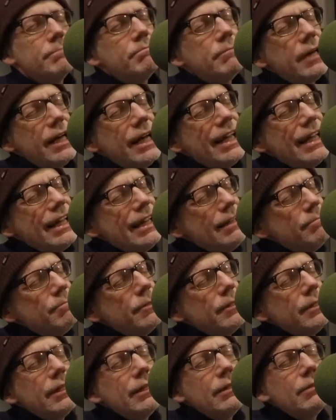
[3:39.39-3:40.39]

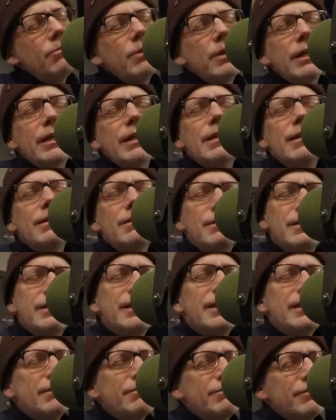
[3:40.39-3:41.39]
Maybe we'll
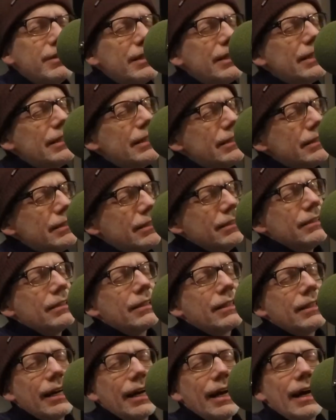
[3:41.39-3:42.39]
live in
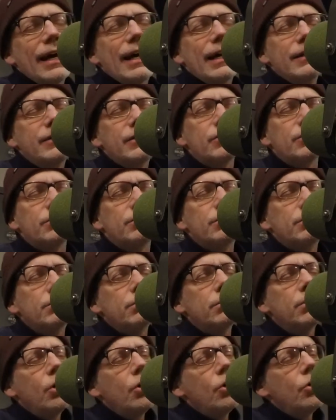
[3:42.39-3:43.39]
a
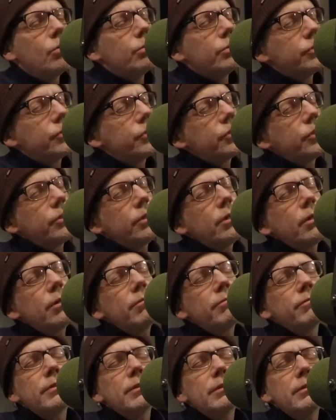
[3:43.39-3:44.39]
castle with
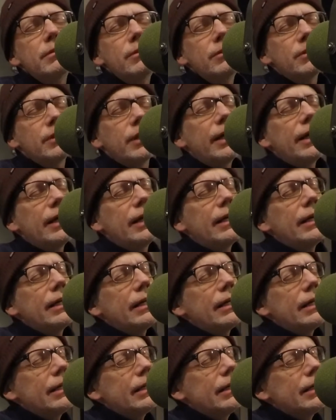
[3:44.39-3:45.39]
servants
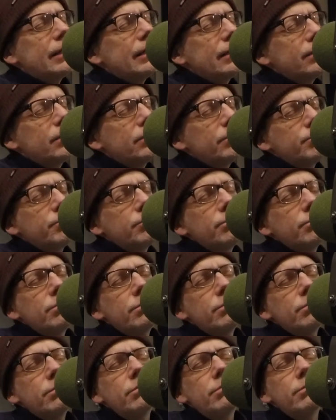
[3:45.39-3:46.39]
and a
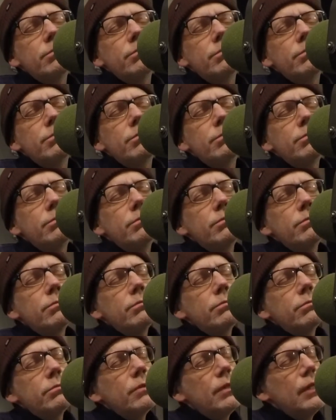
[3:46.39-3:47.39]

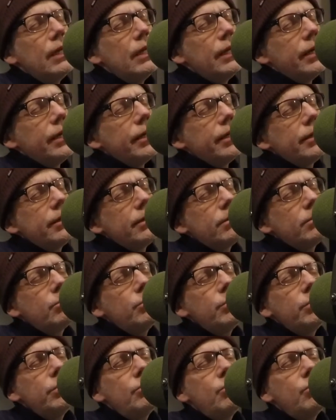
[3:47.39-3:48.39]
pool, and we